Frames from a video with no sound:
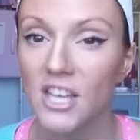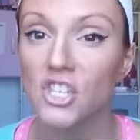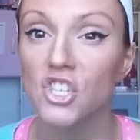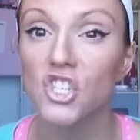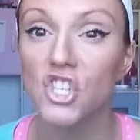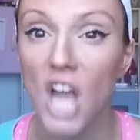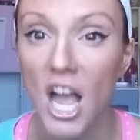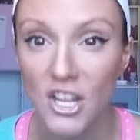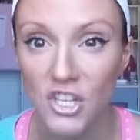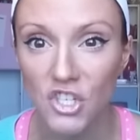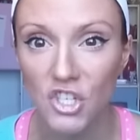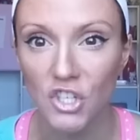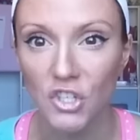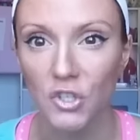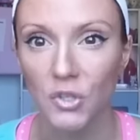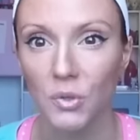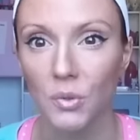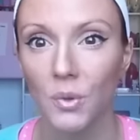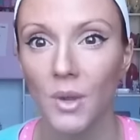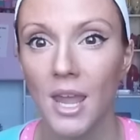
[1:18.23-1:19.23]
and judging
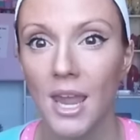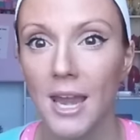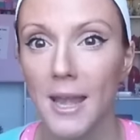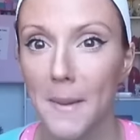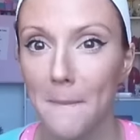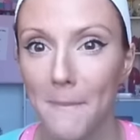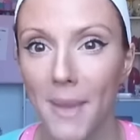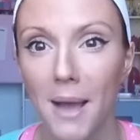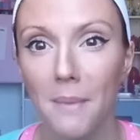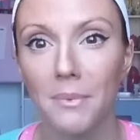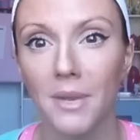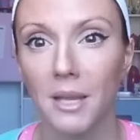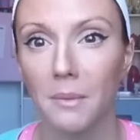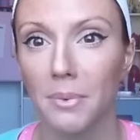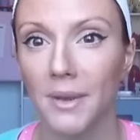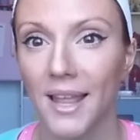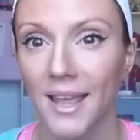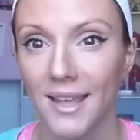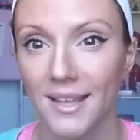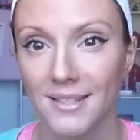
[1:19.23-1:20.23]
you in a public
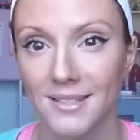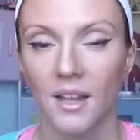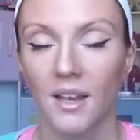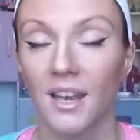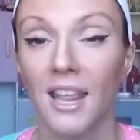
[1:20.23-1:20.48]
place,